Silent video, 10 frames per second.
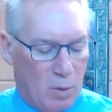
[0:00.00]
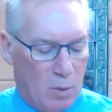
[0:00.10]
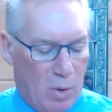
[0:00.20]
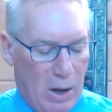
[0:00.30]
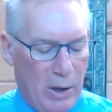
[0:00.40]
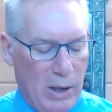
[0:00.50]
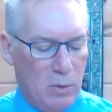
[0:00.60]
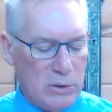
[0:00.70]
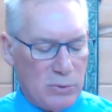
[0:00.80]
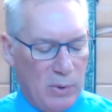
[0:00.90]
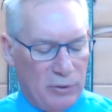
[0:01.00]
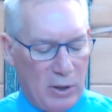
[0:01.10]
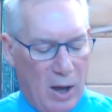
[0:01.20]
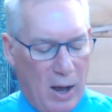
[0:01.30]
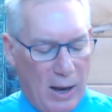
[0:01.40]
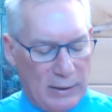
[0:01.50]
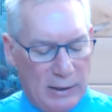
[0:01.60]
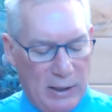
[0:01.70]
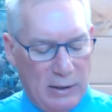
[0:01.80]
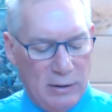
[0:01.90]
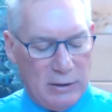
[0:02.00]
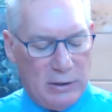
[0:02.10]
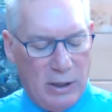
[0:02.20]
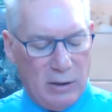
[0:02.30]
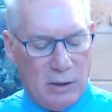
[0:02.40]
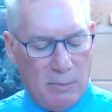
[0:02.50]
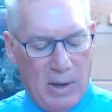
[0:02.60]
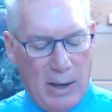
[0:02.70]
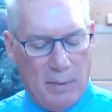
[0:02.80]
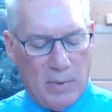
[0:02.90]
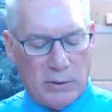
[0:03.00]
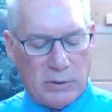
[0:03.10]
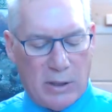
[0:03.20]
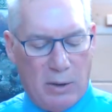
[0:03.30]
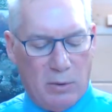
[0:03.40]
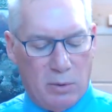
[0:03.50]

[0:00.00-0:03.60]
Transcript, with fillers: While he was with God getting the Ten Commandments, they